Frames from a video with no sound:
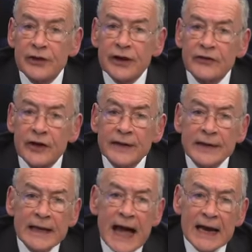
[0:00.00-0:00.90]
director
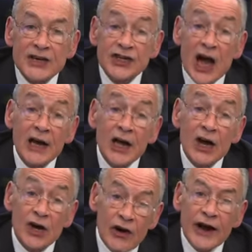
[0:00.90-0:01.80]
at
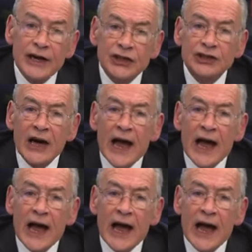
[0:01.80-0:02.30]
Tyler Grange,